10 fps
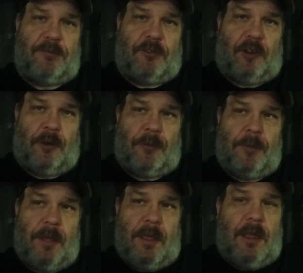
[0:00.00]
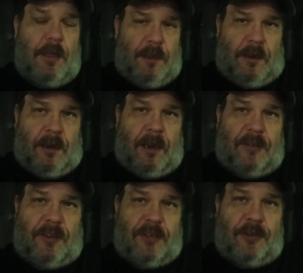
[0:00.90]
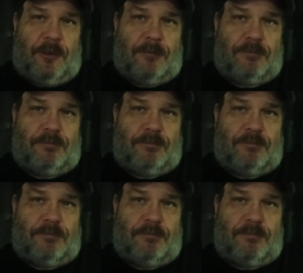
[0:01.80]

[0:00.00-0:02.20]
So let's get to it.